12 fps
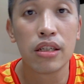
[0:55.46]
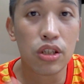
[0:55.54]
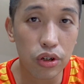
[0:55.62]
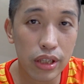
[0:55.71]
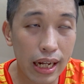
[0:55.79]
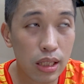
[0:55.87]

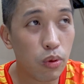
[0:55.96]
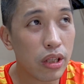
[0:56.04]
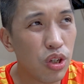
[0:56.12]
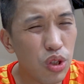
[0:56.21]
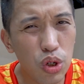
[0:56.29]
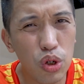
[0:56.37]
So that's what
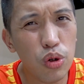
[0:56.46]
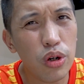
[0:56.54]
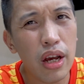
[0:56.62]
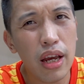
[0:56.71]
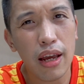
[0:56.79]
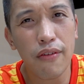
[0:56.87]
you do.
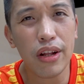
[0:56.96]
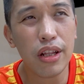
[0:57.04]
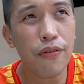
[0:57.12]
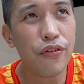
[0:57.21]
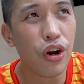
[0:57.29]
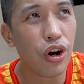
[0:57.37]
Even
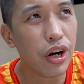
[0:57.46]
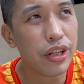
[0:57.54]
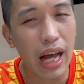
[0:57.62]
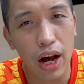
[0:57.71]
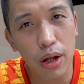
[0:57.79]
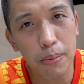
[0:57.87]
if you're
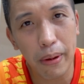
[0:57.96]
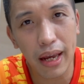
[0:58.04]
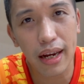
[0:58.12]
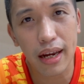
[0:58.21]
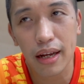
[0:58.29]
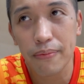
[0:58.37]
down
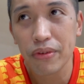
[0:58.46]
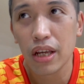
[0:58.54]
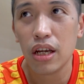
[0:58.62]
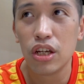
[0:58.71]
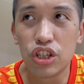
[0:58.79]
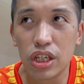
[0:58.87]
big,
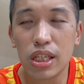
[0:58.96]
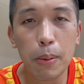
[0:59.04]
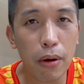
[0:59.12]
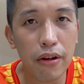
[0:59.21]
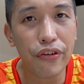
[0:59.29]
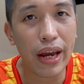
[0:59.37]
you just
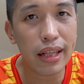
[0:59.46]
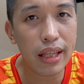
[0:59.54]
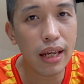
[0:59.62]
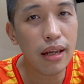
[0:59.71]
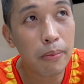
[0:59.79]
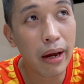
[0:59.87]
keep on
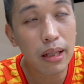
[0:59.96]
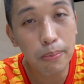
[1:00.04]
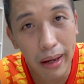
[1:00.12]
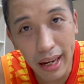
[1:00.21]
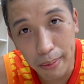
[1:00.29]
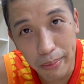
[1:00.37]
fighting. You might
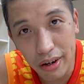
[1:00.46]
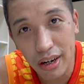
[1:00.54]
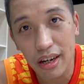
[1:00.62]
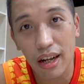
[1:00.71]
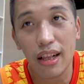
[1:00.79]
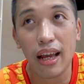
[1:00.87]
make a
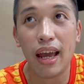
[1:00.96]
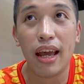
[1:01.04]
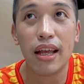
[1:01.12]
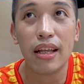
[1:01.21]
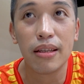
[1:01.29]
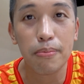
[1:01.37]
miracle
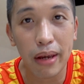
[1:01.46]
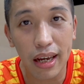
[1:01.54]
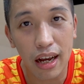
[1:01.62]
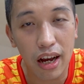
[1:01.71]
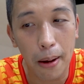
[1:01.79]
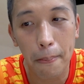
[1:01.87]
and make
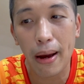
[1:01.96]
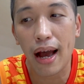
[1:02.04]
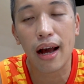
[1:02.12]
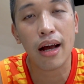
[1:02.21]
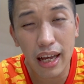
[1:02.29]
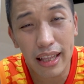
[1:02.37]
a
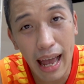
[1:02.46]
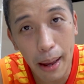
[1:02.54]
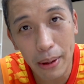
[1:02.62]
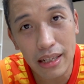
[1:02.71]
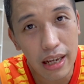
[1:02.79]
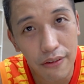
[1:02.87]
comeback. That
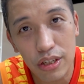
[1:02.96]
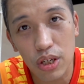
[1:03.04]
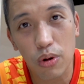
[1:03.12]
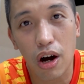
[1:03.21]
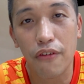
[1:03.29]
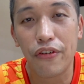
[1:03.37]
happens every
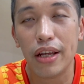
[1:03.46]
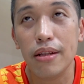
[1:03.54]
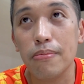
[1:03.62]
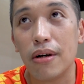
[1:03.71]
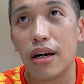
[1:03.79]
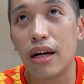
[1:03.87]
so often,
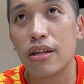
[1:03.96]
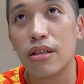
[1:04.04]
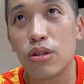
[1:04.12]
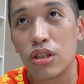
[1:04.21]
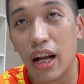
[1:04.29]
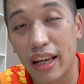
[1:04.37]
but
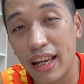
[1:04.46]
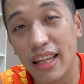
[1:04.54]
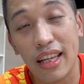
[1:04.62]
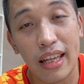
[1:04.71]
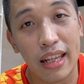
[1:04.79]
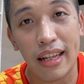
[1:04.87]

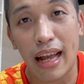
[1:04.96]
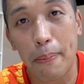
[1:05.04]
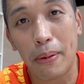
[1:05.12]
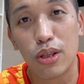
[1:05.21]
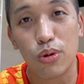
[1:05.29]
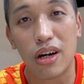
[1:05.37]
luckily it didn't
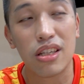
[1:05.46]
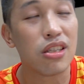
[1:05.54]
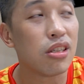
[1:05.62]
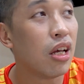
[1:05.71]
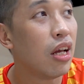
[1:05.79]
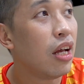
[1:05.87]
happen to us
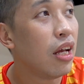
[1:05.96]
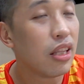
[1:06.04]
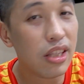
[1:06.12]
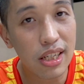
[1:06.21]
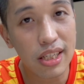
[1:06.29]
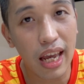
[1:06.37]

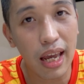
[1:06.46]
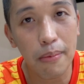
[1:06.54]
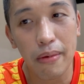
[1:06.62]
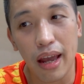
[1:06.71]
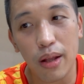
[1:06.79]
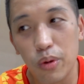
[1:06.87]
this game,
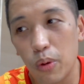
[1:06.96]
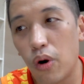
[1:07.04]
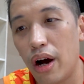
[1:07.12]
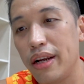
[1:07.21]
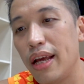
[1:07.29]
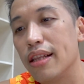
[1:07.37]
and we
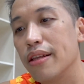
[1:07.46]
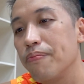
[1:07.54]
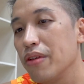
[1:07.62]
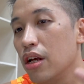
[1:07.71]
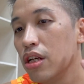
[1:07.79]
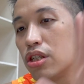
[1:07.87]
won it.
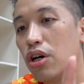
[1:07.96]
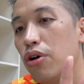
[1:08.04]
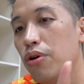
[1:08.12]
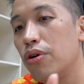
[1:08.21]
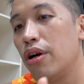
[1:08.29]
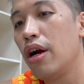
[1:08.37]
So